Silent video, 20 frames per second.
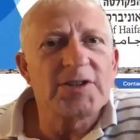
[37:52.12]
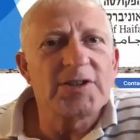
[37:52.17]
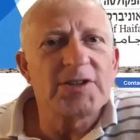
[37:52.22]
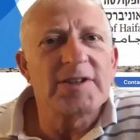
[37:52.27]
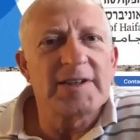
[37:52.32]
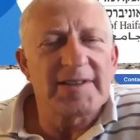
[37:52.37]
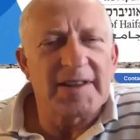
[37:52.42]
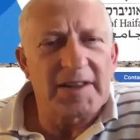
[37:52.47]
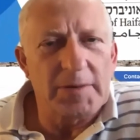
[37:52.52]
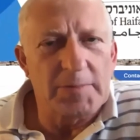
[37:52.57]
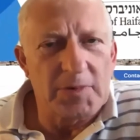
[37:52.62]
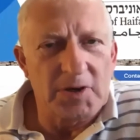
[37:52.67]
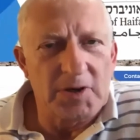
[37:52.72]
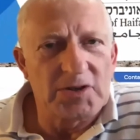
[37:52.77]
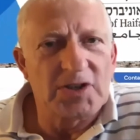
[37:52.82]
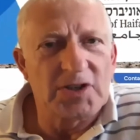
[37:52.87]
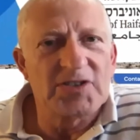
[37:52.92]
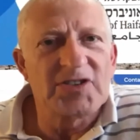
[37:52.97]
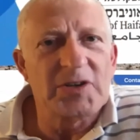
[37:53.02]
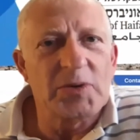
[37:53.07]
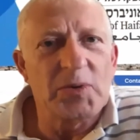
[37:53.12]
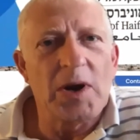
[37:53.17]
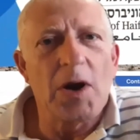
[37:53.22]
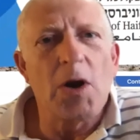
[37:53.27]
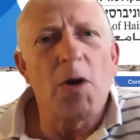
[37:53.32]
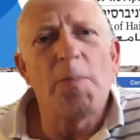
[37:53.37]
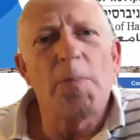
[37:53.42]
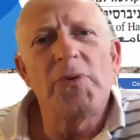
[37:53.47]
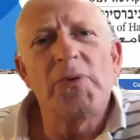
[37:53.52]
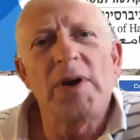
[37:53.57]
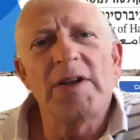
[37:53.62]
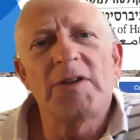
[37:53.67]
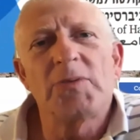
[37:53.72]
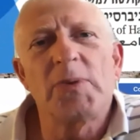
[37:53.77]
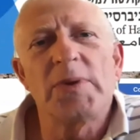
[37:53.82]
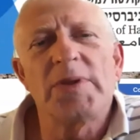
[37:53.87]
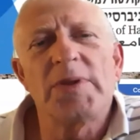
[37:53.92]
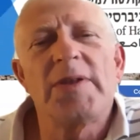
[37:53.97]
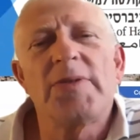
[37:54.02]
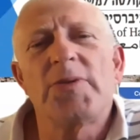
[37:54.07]
is that emergency we operate
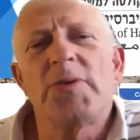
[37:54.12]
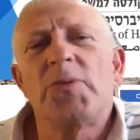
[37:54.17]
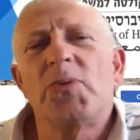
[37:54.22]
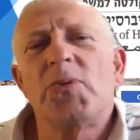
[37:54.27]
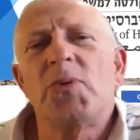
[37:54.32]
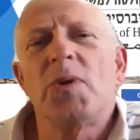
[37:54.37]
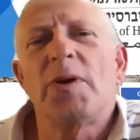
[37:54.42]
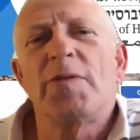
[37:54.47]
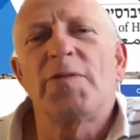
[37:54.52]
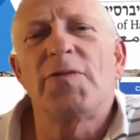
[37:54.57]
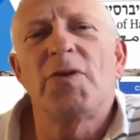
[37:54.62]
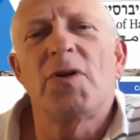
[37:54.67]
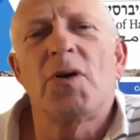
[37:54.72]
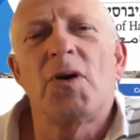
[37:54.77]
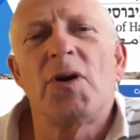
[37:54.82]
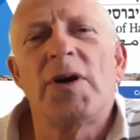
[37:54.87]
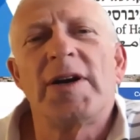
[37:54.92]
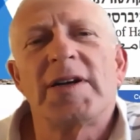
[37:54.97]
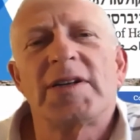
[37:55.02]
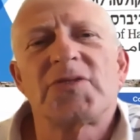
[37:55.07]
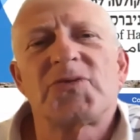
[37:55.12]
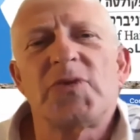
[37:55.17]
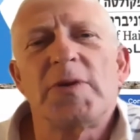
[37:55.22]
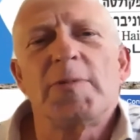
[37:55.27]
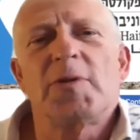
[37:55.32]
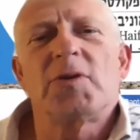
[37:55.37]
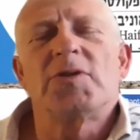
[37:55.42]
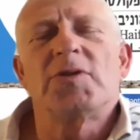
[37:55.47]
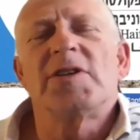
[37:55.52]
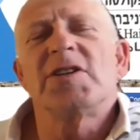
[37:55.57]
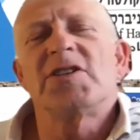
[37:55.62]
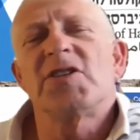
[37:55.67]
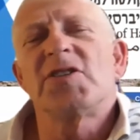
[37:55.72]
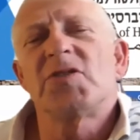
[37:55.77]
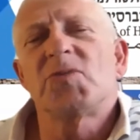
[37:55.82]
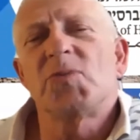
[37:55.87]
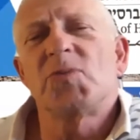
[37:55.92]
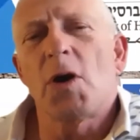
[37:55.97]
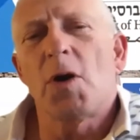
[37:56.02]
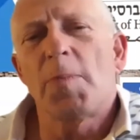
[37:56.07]
within the rule of law, and extreme conditions
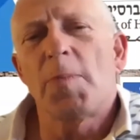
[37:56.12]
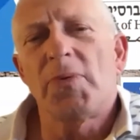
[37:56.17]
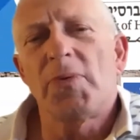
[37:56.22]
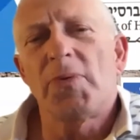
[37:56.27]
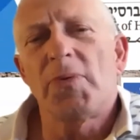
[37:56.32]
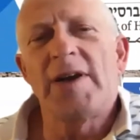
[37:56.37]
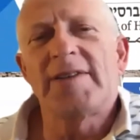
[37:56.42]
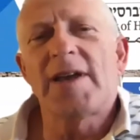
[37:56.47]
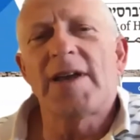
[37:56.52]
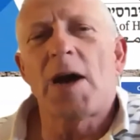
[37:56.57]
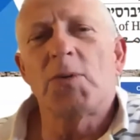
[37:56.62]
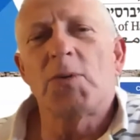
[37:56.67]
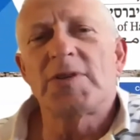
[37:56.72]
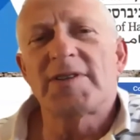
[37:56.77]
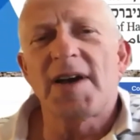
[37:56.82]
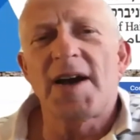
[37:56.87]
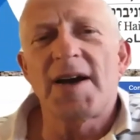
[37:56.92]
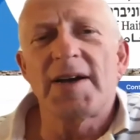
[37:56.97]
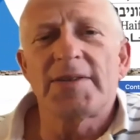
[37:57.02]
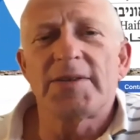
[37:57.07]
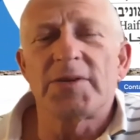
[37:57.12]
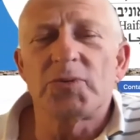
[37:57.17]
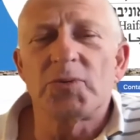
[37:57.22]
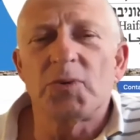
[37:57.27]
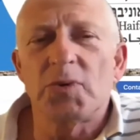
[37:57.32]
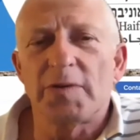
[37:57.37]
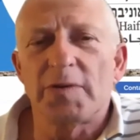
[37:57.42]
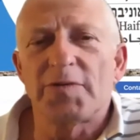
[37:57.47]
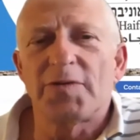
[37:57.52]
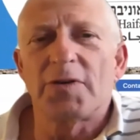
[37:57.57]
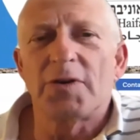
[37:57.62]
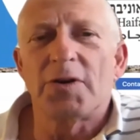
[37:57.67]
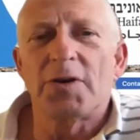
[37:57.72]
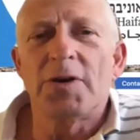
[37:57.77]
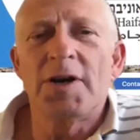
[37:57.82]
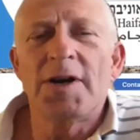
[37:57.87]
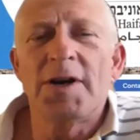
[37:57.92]
we operate outside the rule of law.